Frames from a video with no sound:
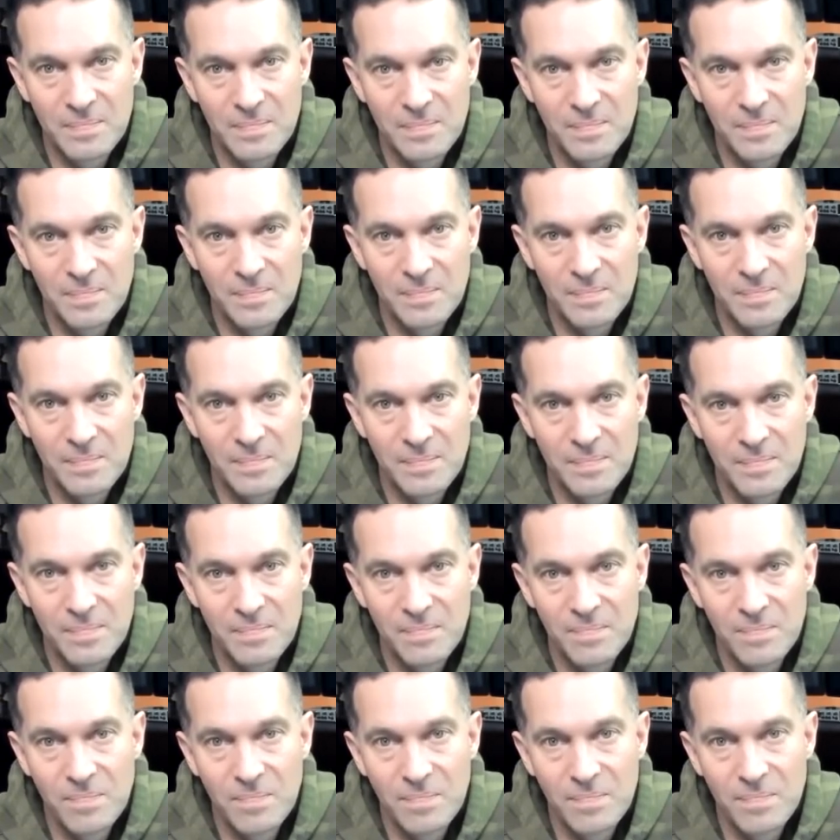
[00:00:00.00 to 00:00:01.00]

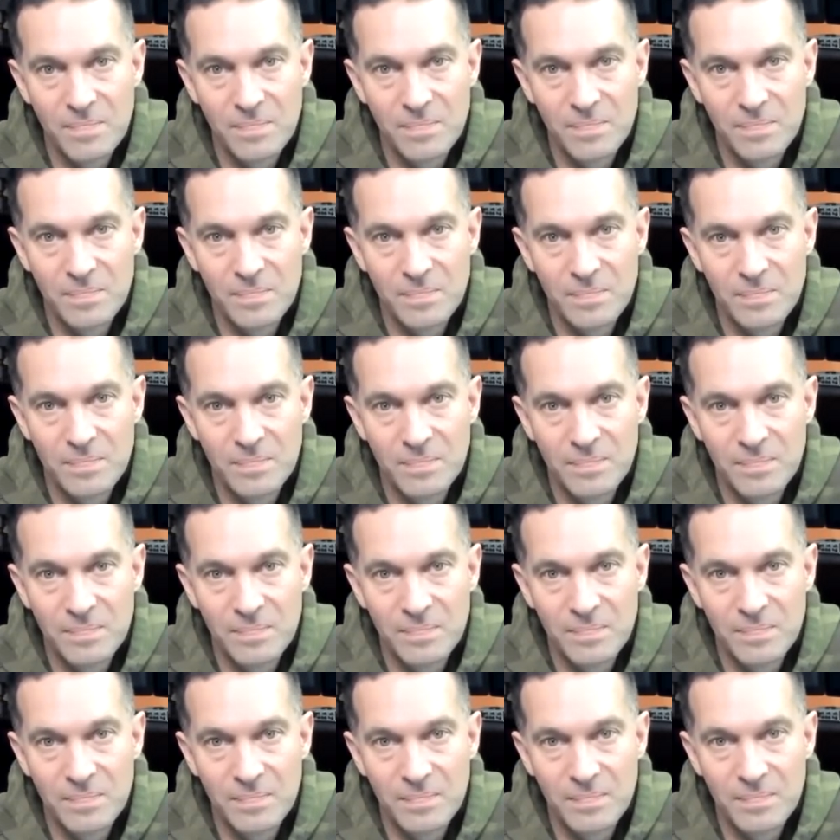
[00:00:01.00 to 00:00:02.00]

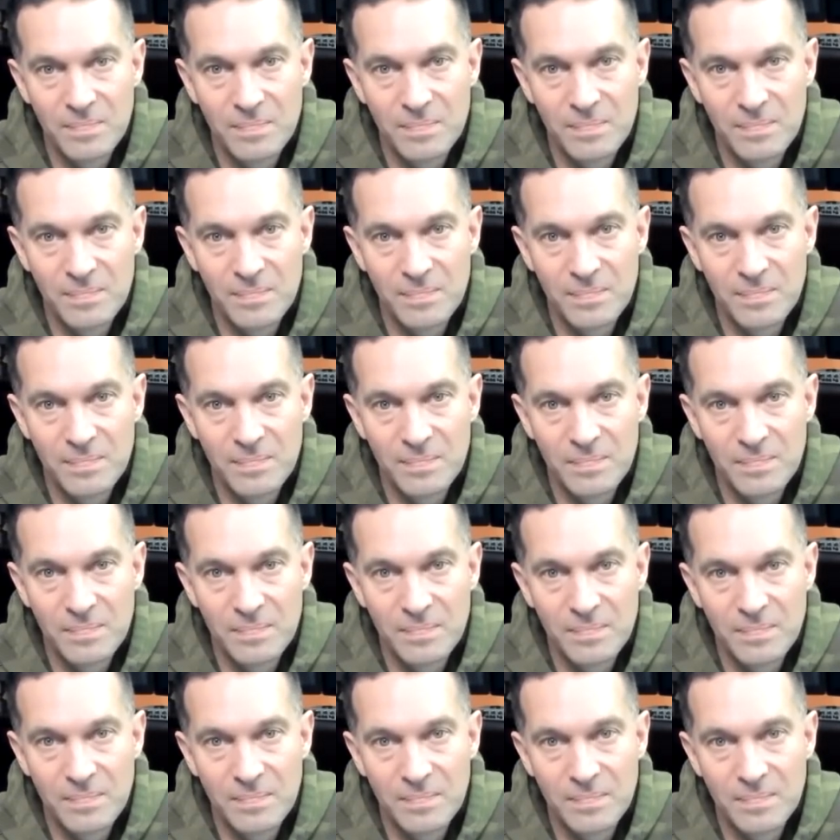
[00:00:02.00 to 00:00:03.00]

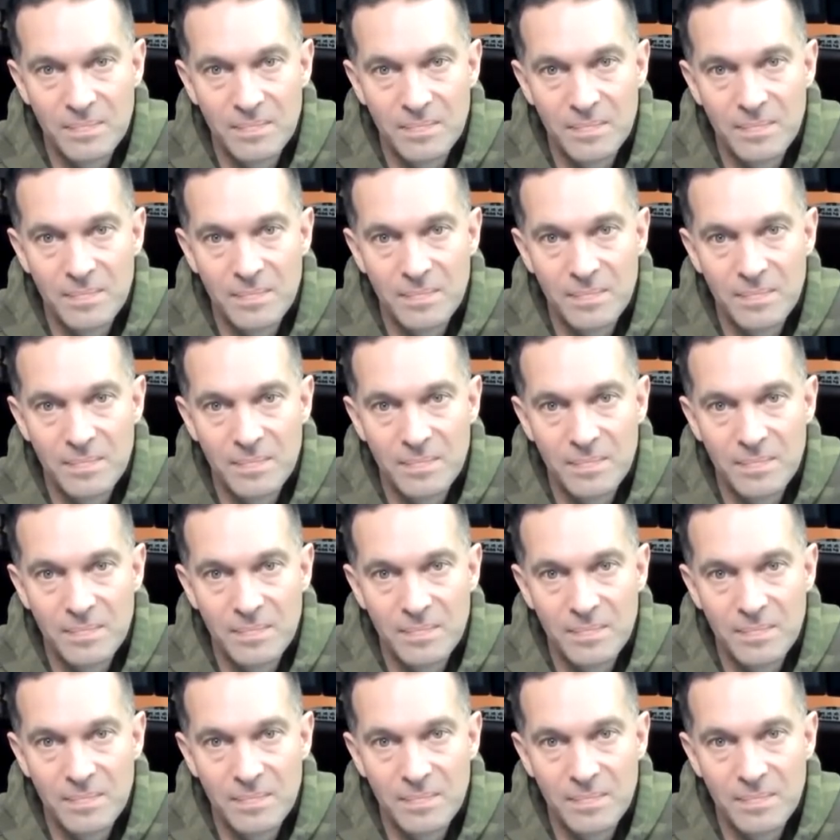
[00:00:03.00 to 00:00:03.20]
(silent)